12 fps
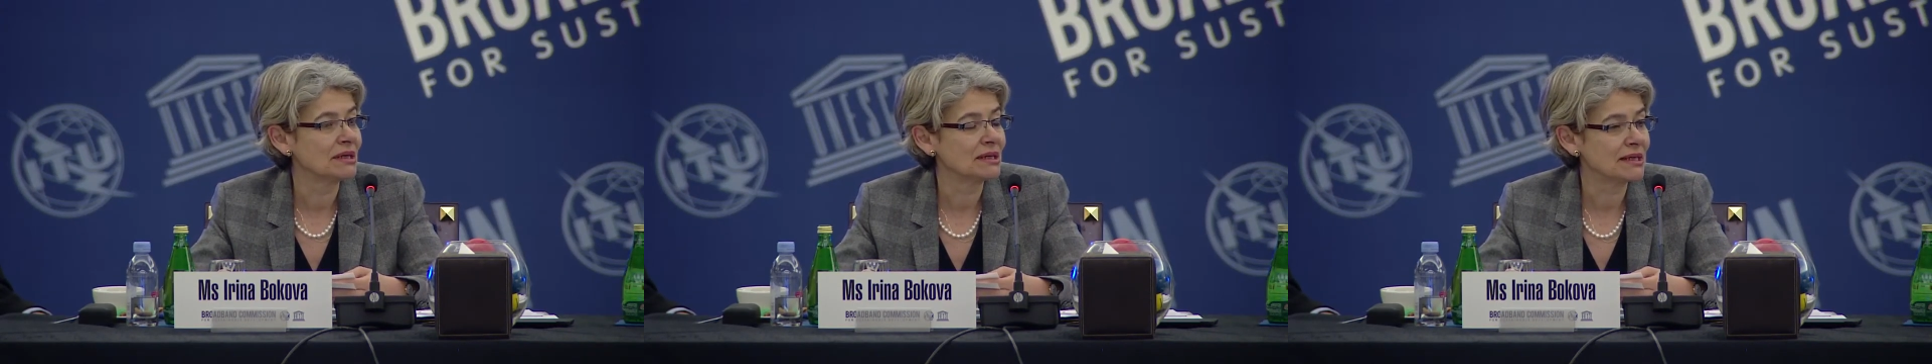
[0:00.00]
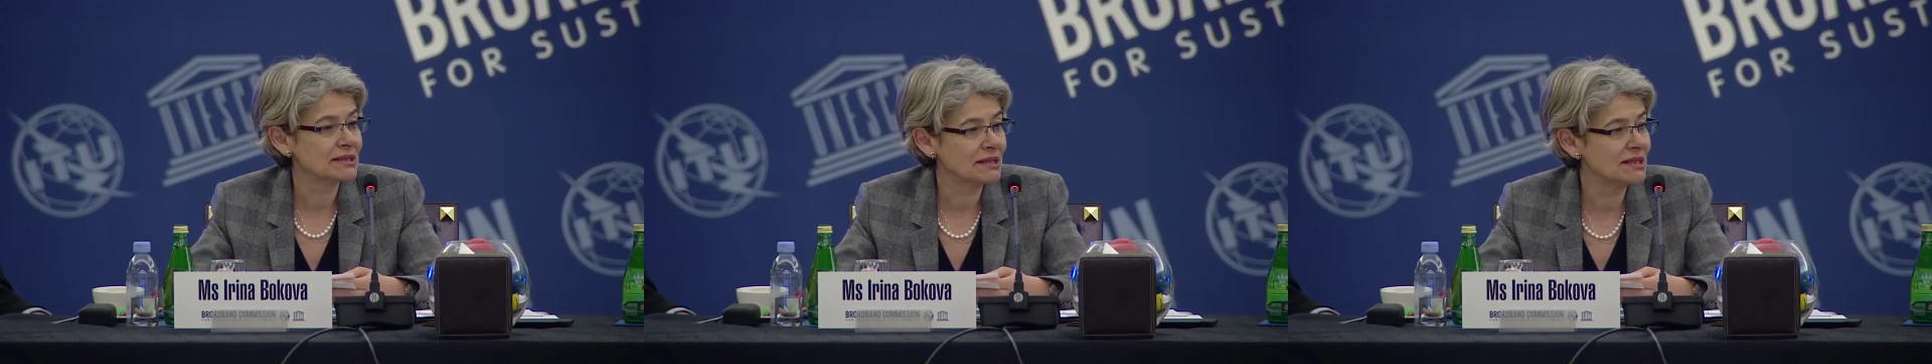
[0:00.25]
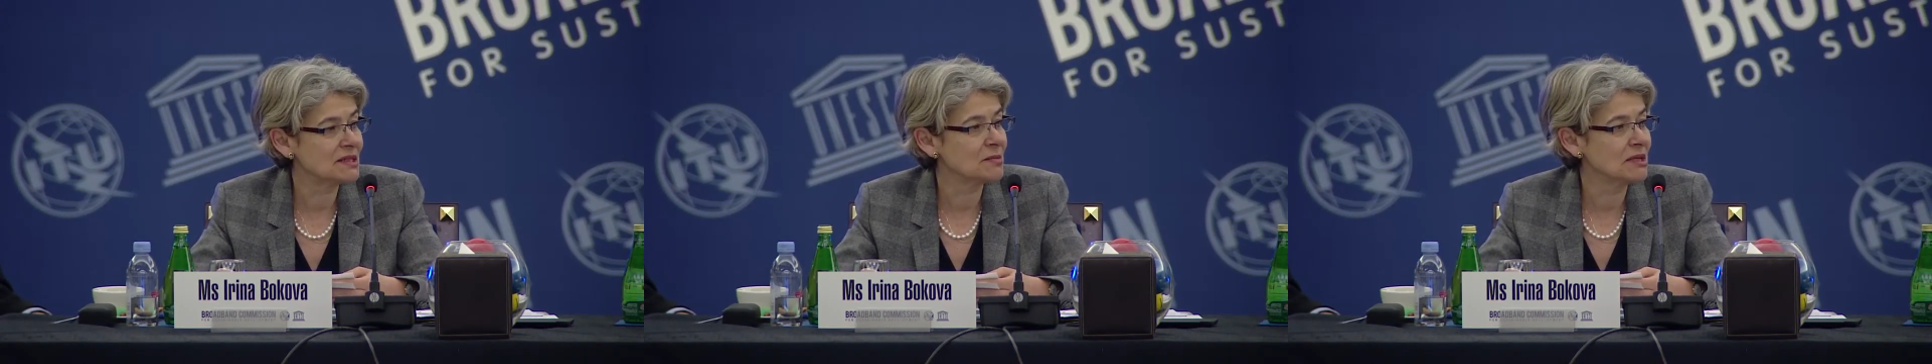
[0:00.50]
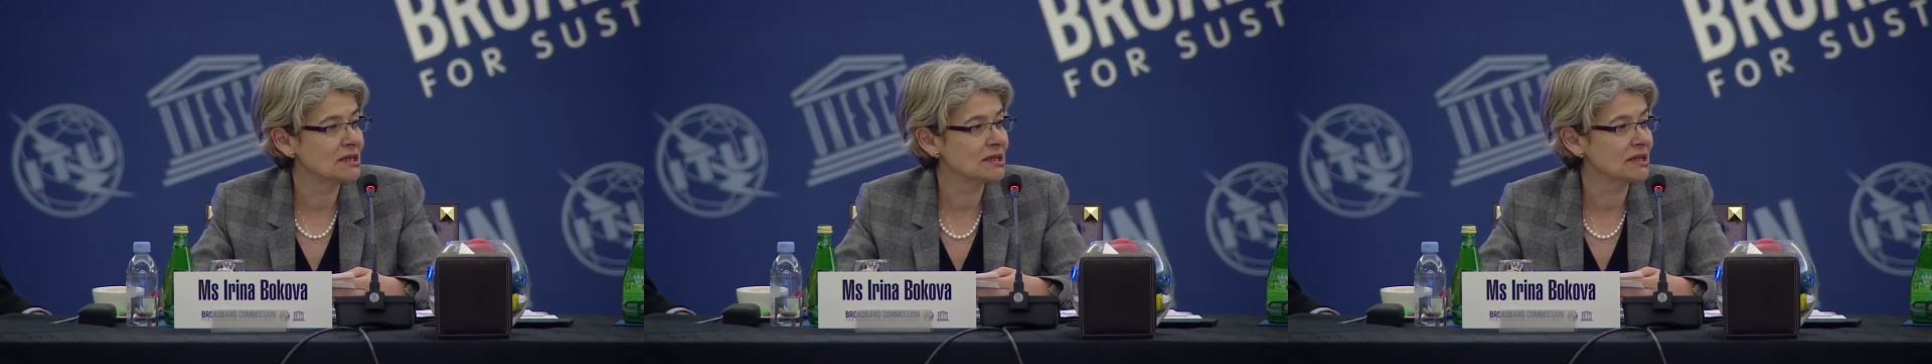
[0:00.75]
that this
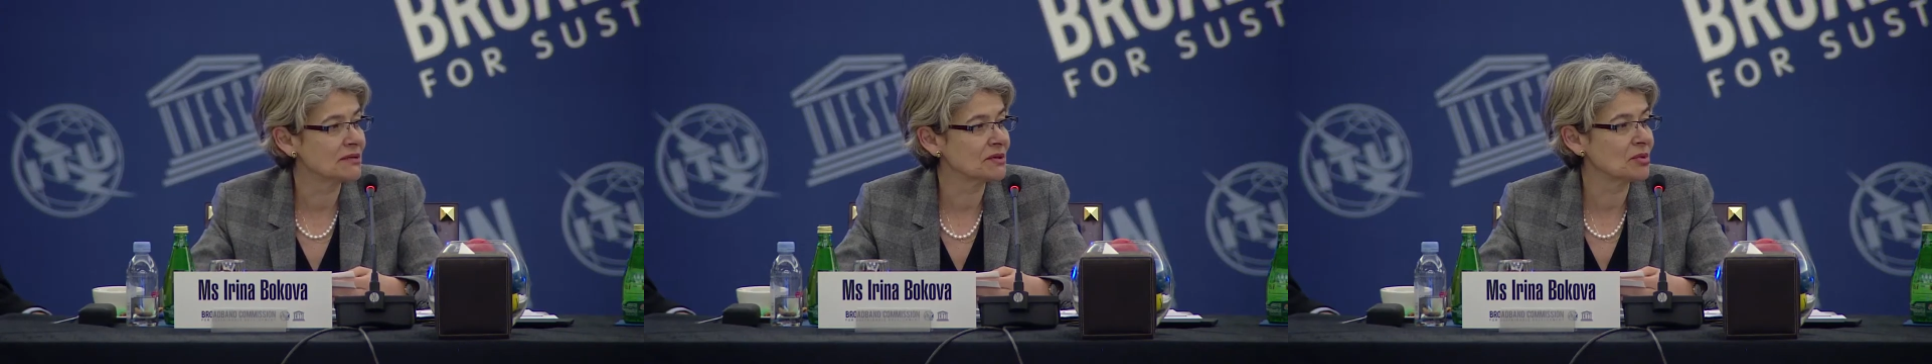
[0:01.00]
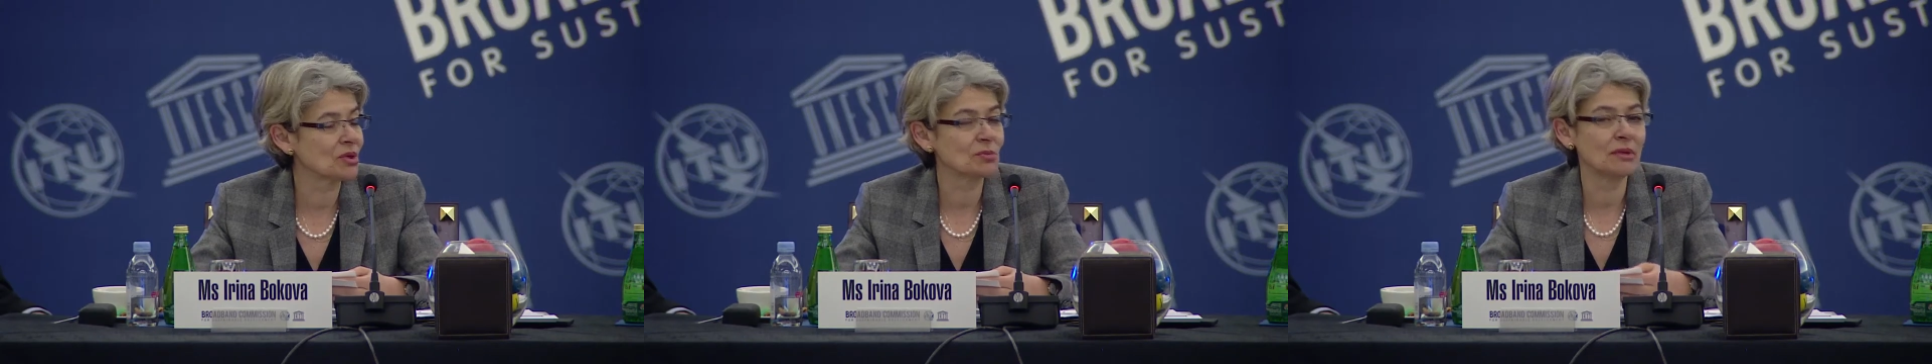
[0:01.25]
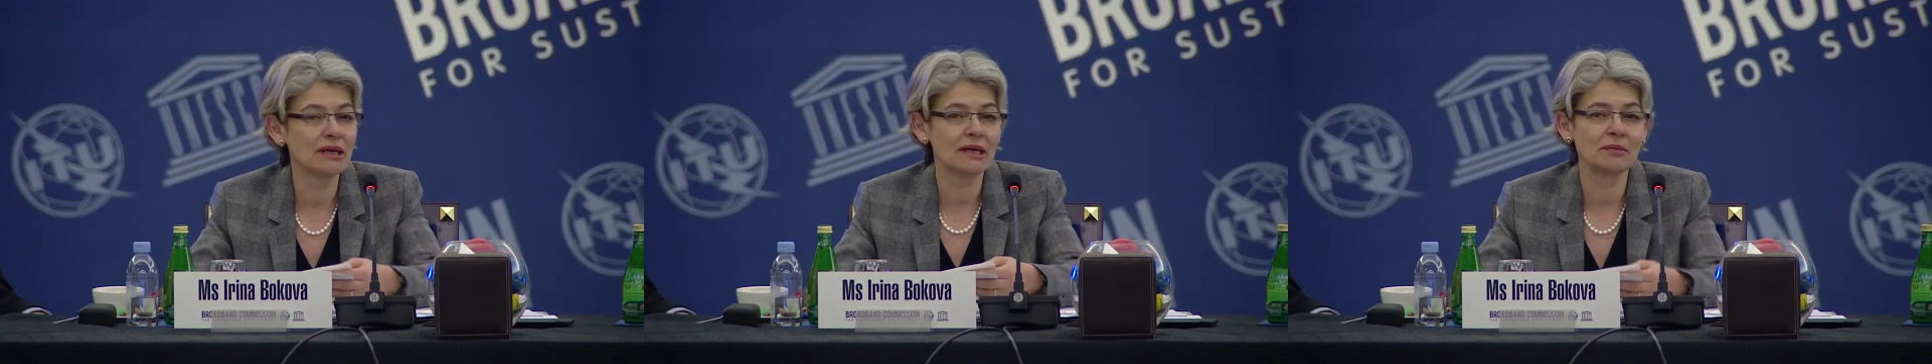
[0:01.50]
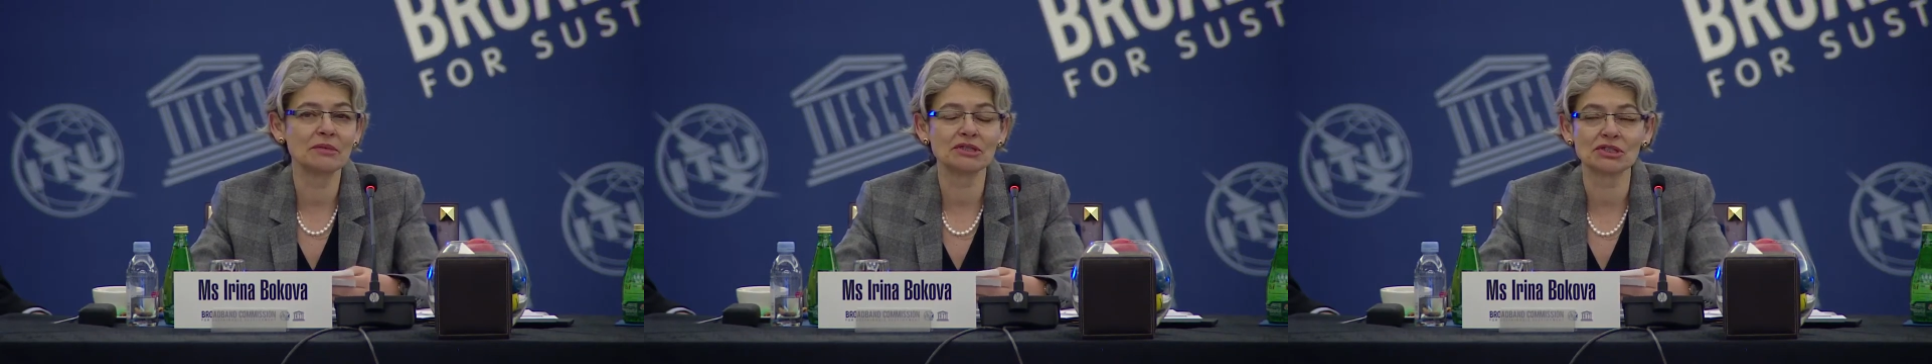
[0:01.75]
meeting of the Broadband
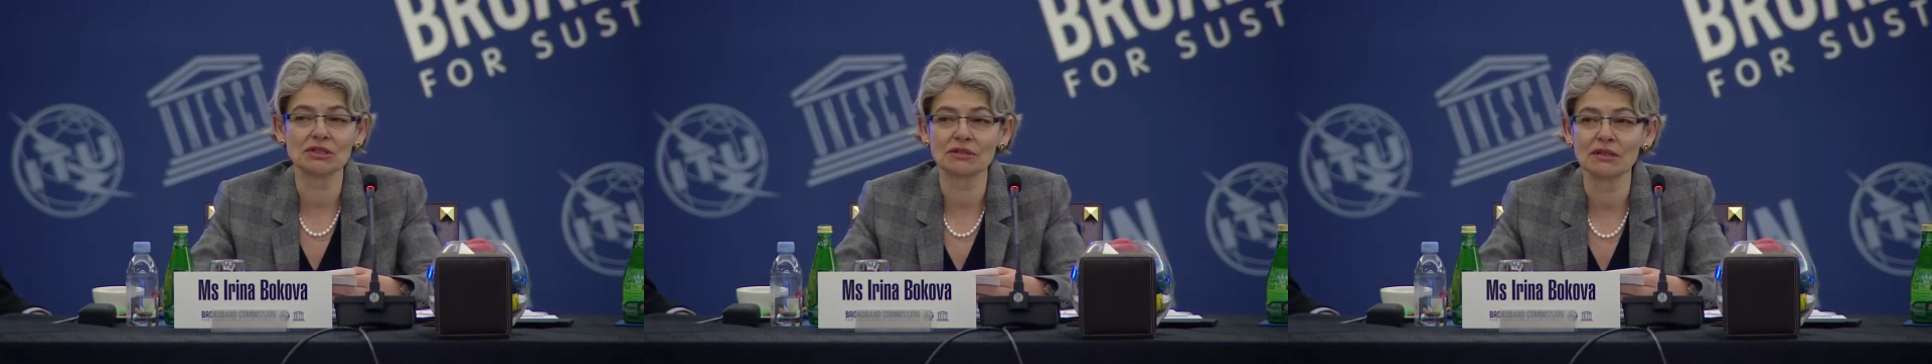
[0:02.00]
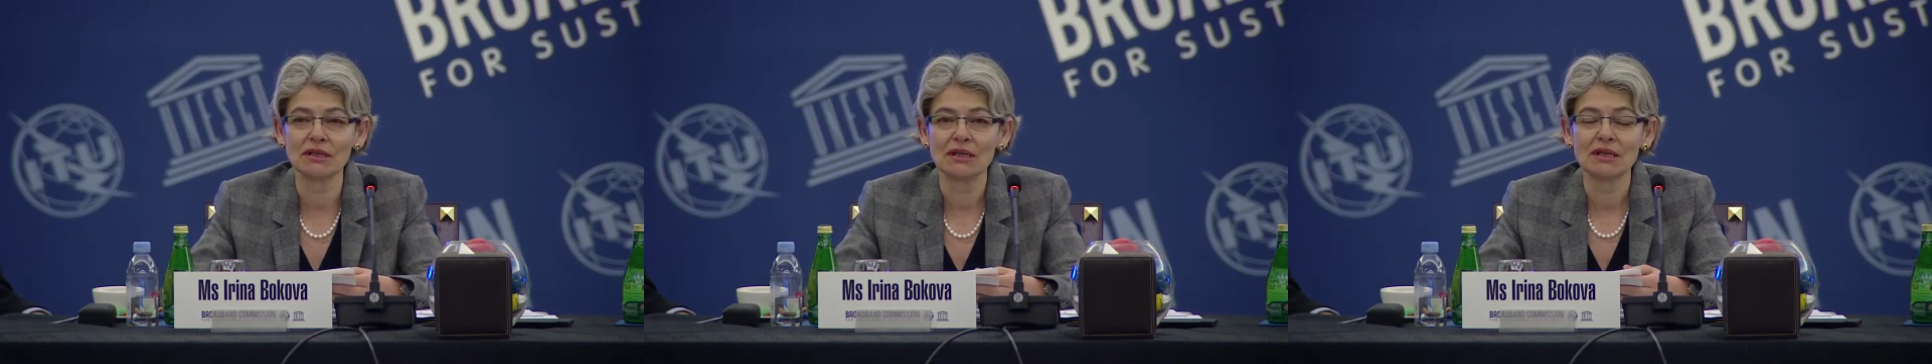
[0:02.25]
Commission